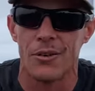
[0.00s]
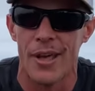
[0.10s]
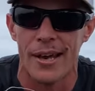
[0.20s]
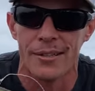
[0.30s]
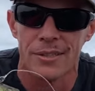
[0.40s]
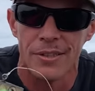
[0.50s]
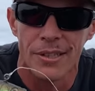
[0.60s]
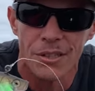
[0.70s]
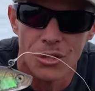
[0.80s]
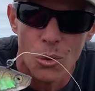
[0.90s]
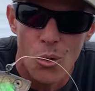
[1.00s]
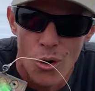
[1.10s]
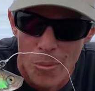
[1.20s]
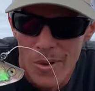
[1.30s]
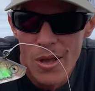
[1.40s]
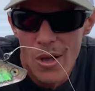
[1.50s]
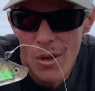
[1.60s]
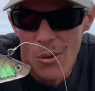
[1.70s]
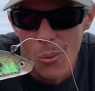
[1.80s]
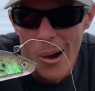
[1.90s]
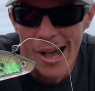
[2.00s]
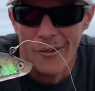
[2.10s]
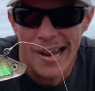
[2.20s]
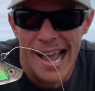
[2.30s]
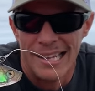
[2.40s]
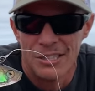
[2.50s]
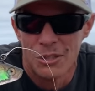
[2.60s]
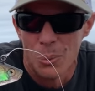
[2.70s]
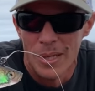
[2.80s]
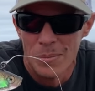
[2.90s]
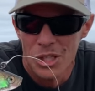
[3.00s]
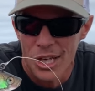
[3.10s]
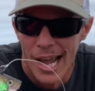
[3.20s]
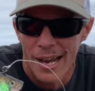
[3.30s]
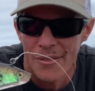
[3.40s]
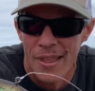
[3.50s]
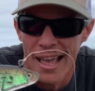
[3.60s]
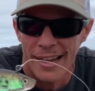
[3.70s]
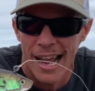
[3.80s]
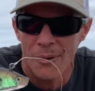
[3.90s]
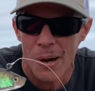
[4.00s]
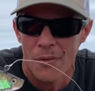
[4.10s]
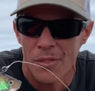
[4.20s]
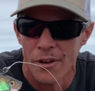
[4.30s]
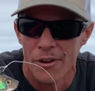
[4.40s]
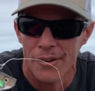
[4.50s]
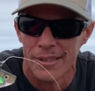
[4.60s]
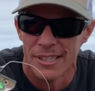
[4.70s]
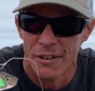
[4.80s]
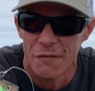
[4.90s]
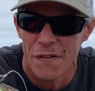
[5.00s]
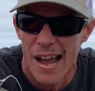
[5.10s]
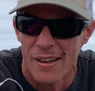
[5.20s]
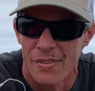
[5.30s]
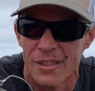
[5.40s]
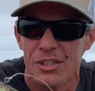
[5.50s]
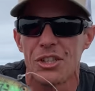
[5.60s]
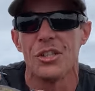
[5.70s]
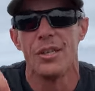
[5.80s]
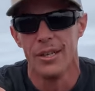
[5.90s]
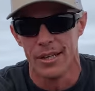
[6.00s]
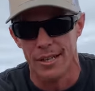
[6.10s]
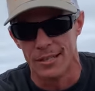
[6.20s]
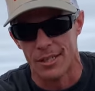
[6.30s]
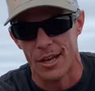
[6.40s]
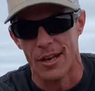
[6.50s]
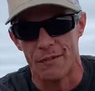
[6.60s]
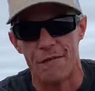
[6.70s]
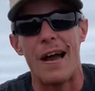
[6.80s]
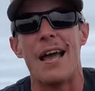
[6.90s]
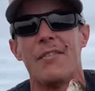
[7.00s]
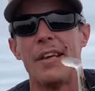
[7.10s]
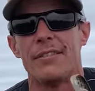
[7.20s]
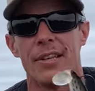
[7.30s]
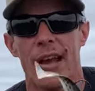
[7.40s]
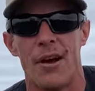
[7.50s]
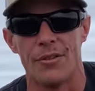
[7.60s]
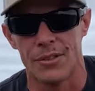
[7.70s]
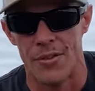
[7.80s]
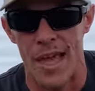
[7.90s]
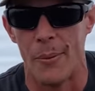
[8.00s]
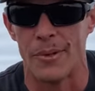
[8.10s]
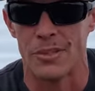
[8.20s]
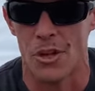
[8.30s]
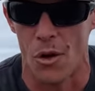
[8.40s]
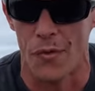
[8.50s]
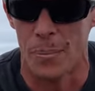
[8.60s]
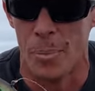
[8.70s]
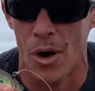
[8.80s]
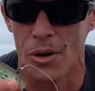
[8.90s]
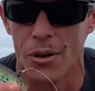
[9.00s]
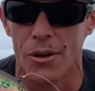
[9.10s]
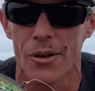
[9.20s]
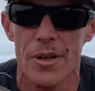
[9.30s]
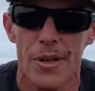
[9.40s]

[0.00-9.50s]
That is the Storm Wildeye Swimshad. And that guy right there is a five inch. It's a 5 eighths ounce and that one is called the Bunker.